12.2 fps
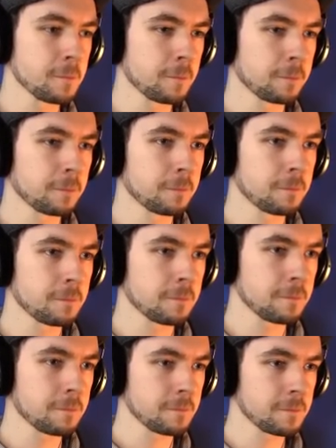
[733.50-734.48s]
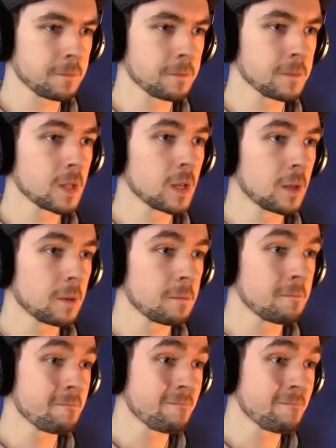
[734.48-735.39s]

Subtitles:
(silence)